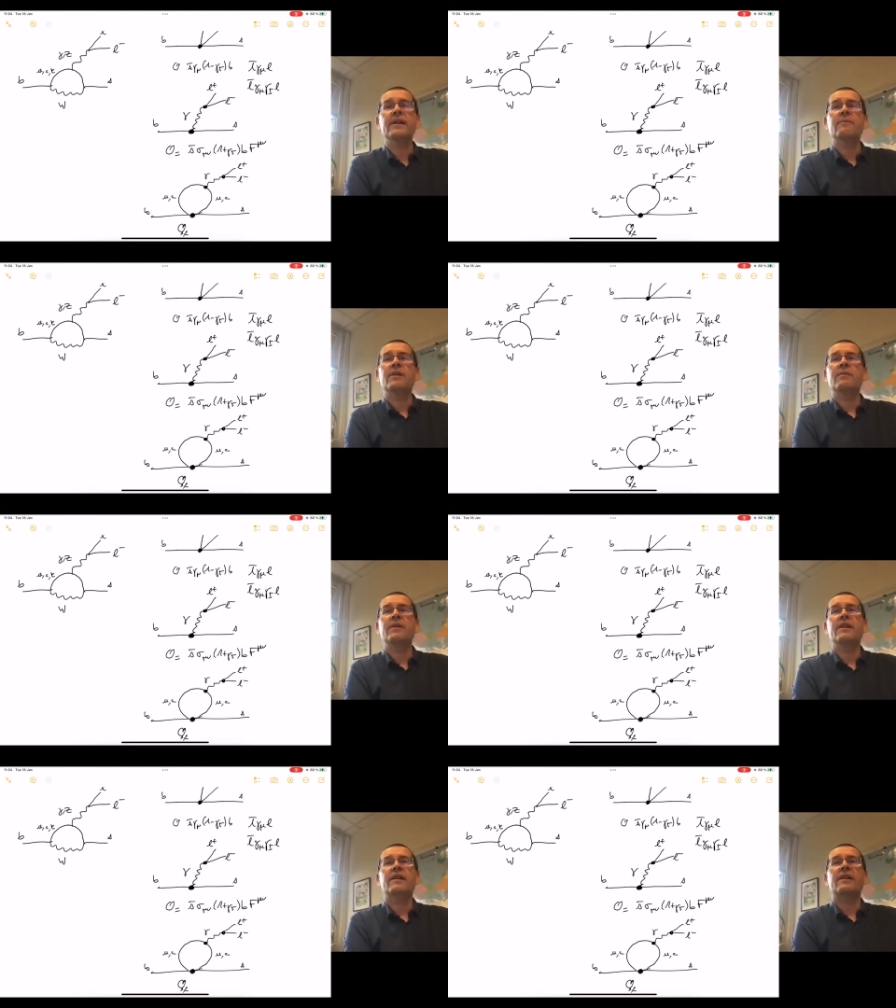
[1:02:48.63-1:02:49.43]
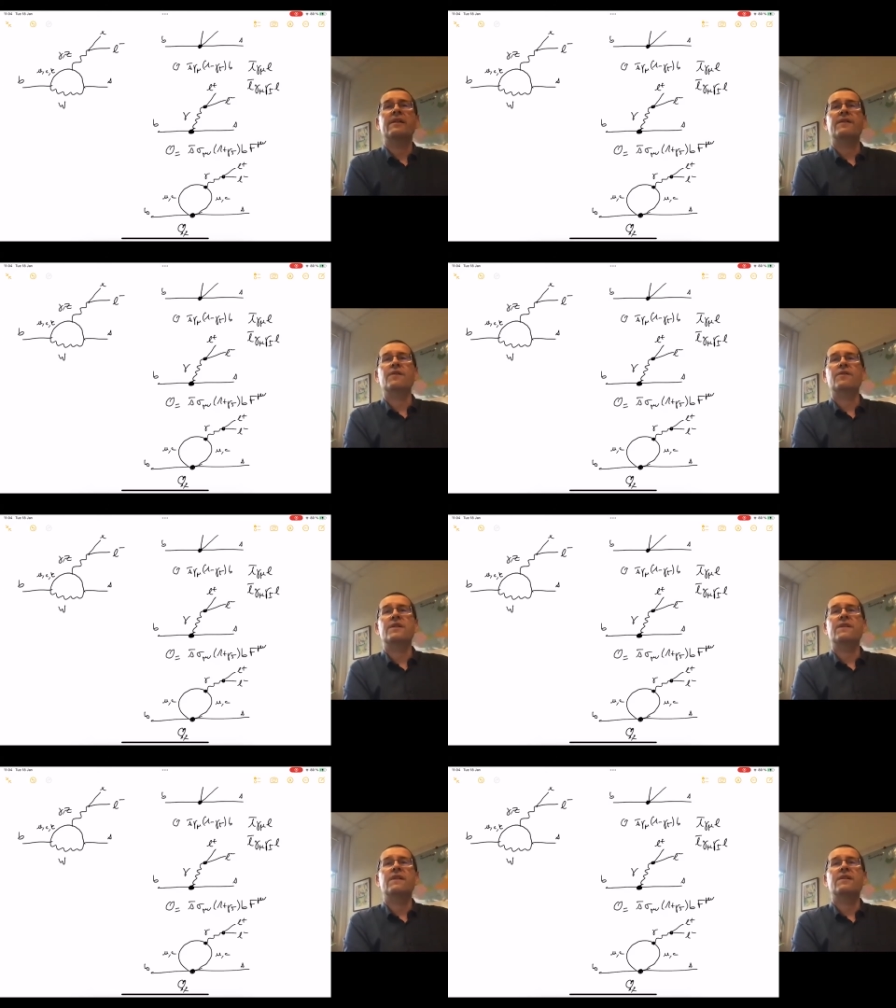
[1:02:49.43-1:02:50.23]
Maybe I can
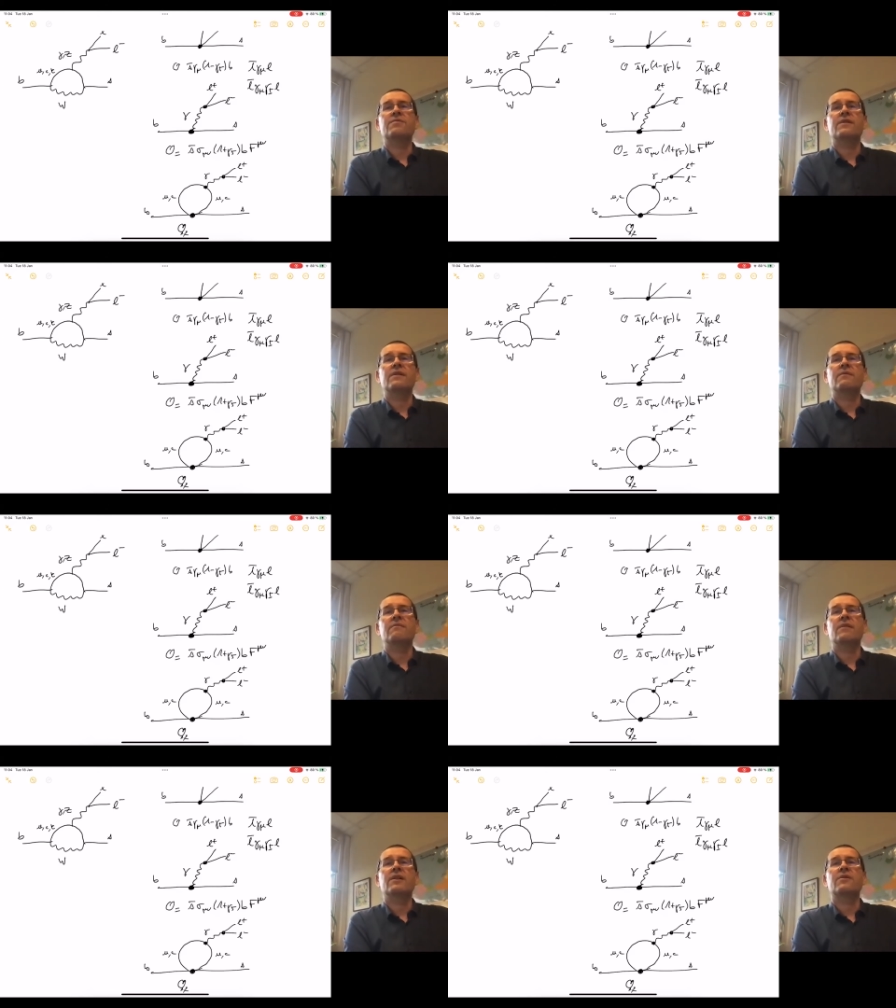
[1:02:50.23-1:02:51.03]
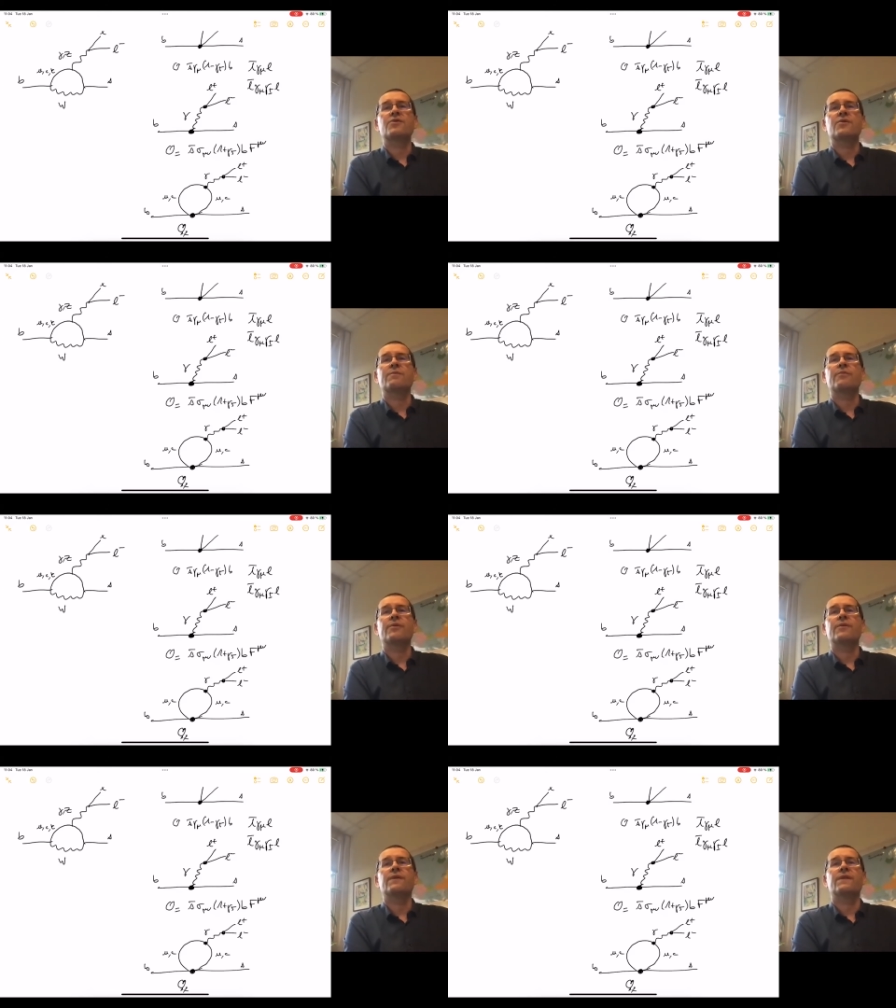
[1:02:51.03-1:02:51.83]
suggest that we make a short
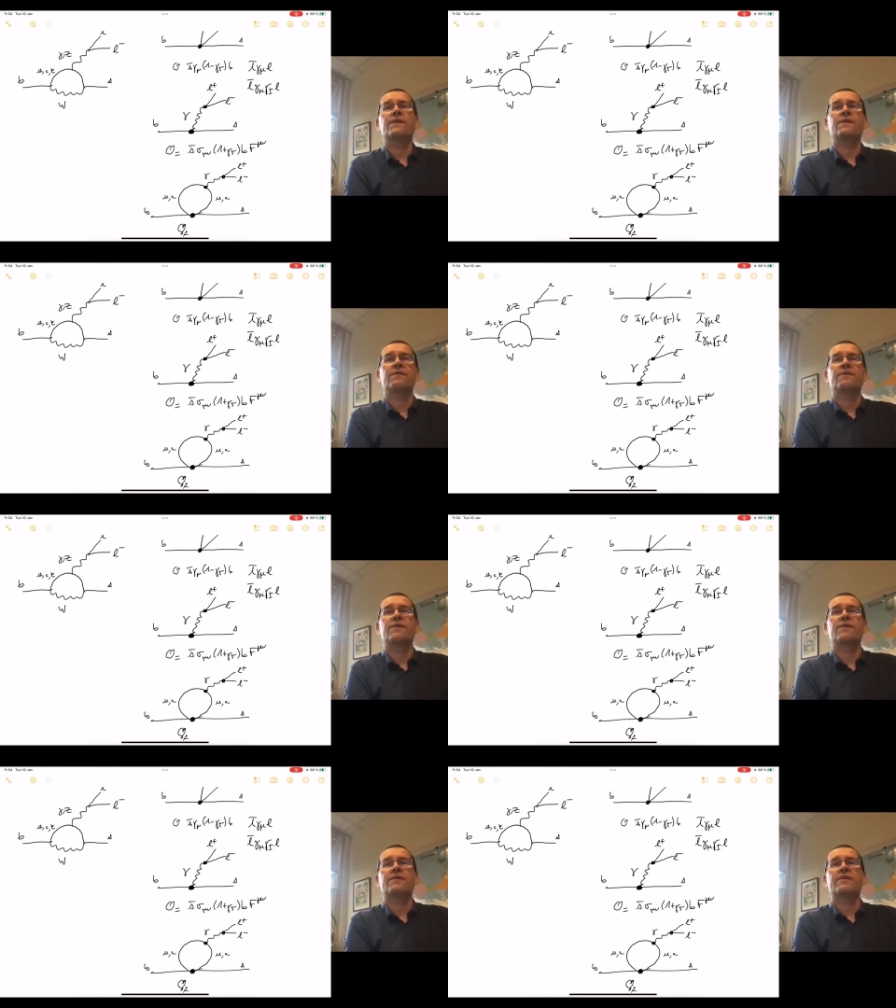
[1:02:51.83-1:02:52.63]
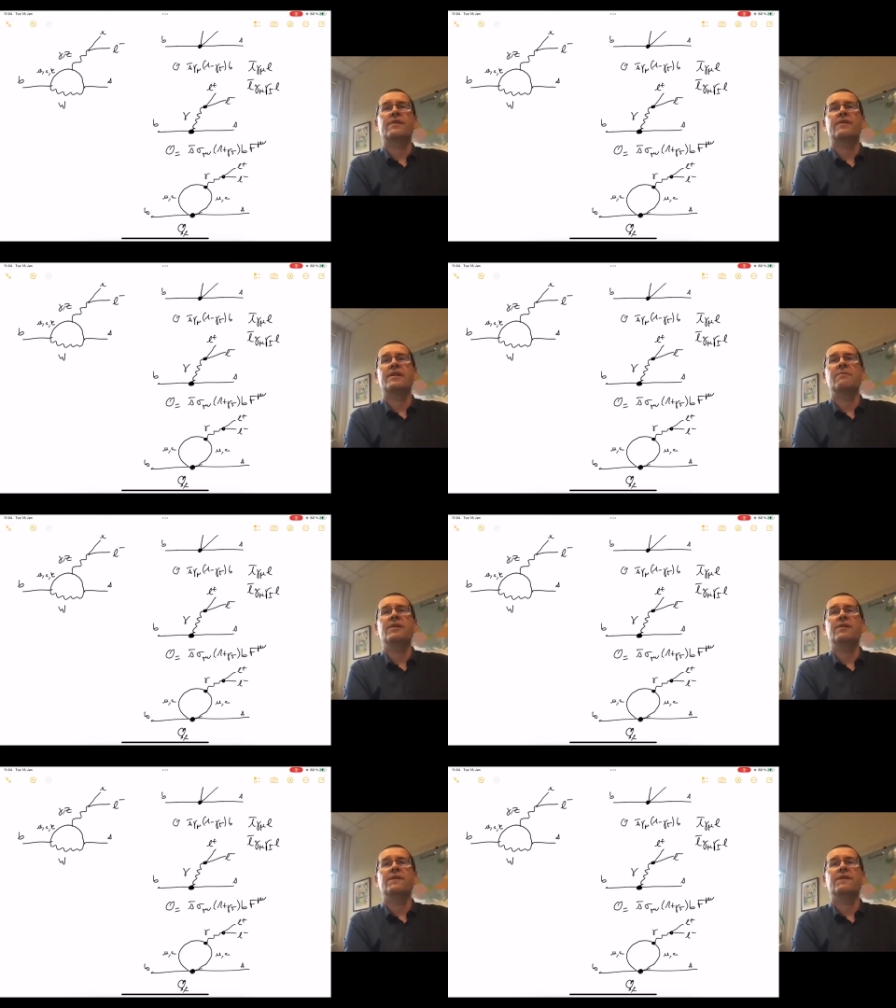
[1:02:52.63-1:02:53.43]
pause for 10
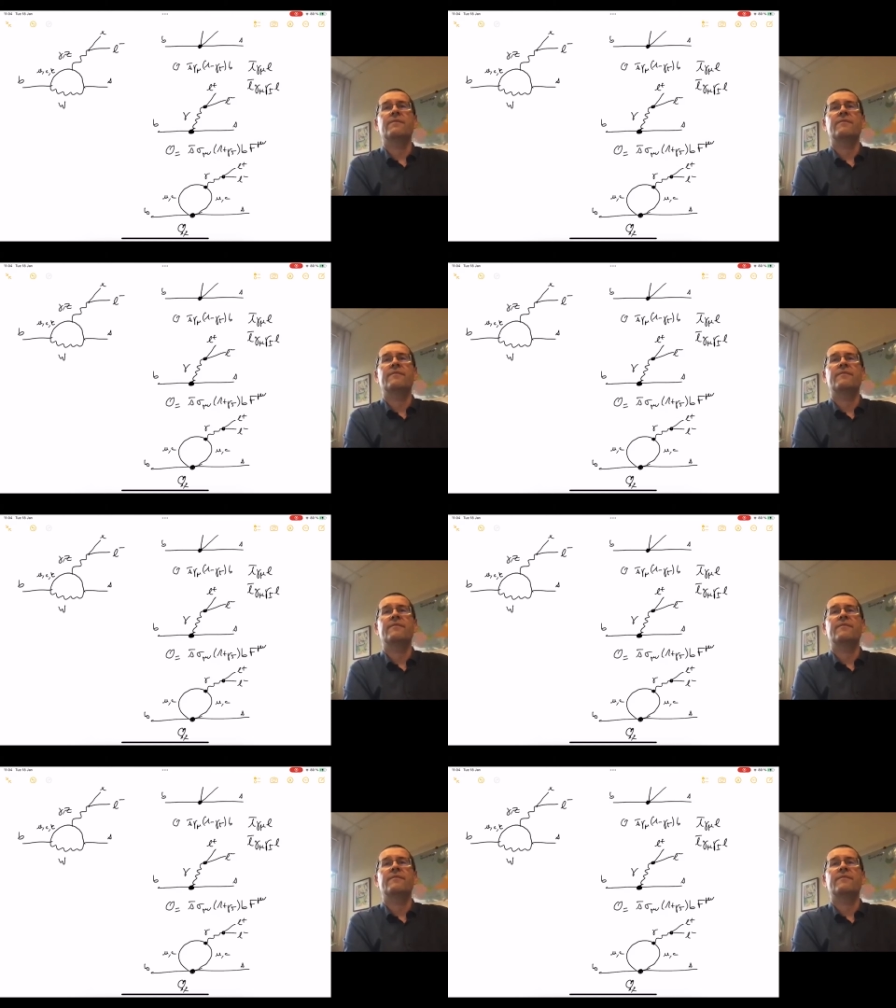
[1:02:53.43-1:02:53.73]
minutes.